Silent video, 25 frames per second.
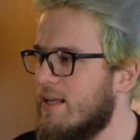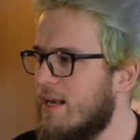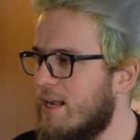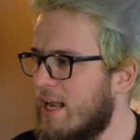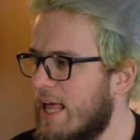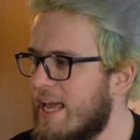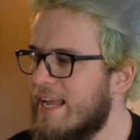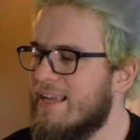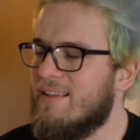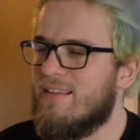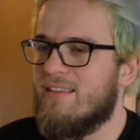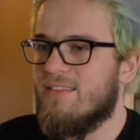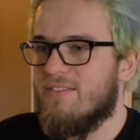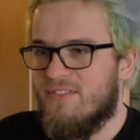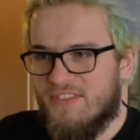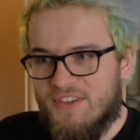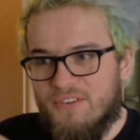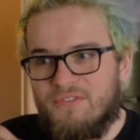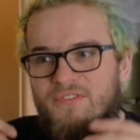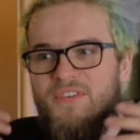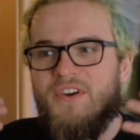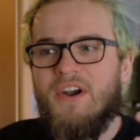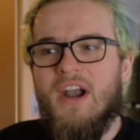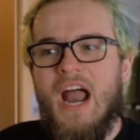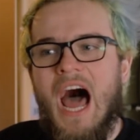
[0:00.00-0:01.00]
like,
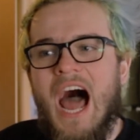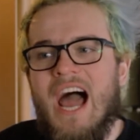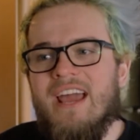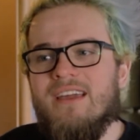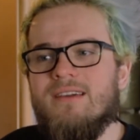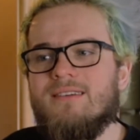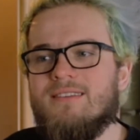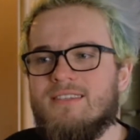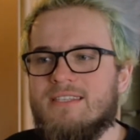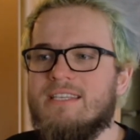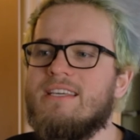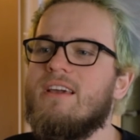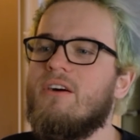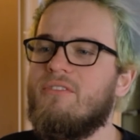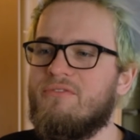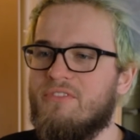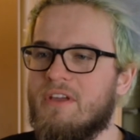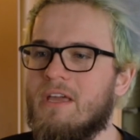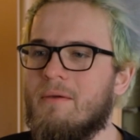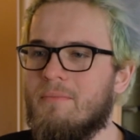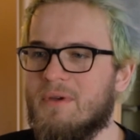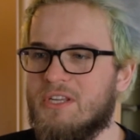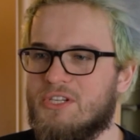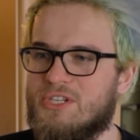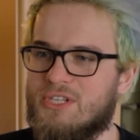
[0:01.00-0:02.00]
the variety of
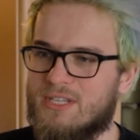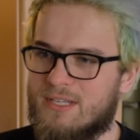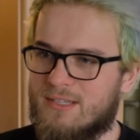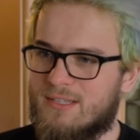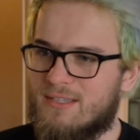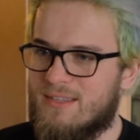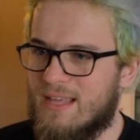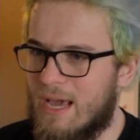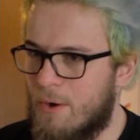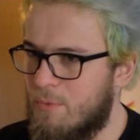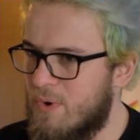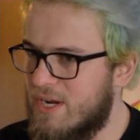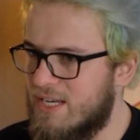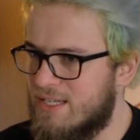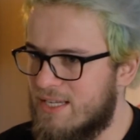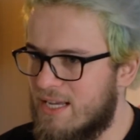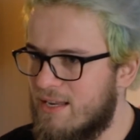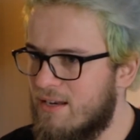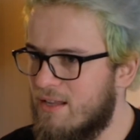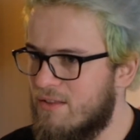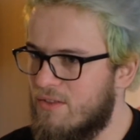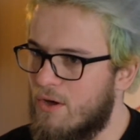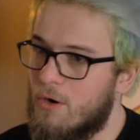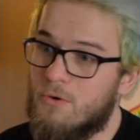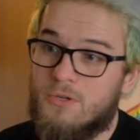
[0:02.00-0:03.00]
images that we
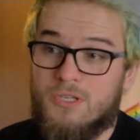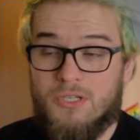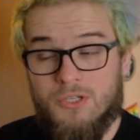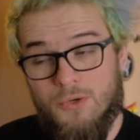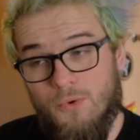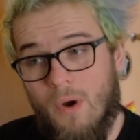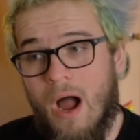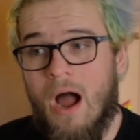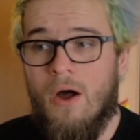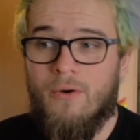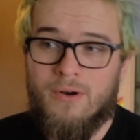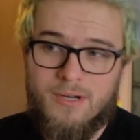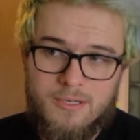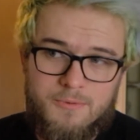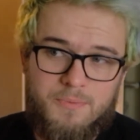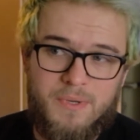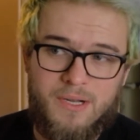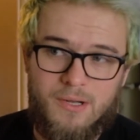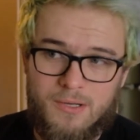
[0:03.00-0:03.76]
did in those 2 hours,